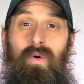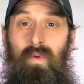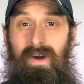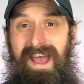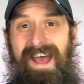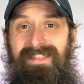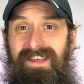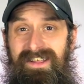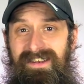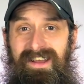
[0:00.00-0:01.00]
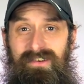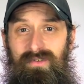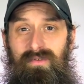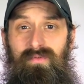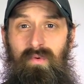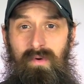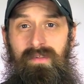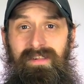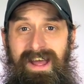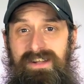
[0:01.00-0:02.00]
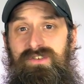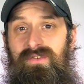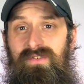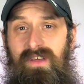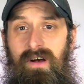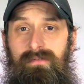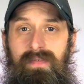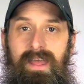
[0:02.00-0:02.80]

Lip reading: or at the connector for the latch itself.